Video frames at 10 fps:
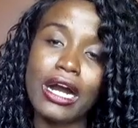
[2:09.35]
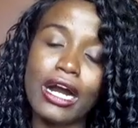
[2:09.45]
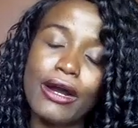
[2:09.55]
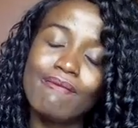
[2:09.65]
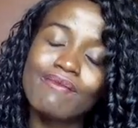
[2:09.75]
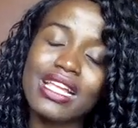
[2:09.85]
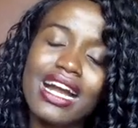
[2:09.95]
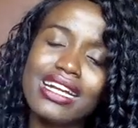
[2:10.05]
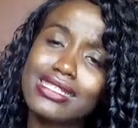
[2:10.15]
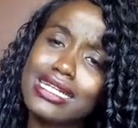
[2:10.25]

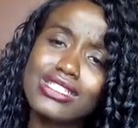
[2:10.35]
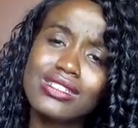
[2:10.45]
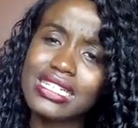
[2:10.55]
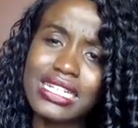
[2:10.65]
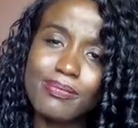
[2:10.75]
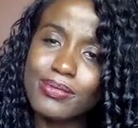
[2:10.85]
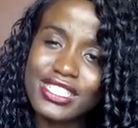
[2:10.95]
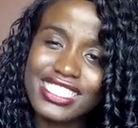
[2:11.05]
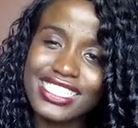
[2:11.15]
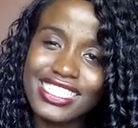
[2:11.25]
that's really
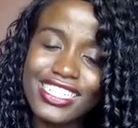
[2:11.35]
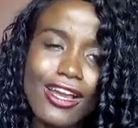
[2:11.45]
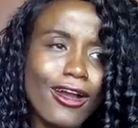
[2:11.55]
pretty,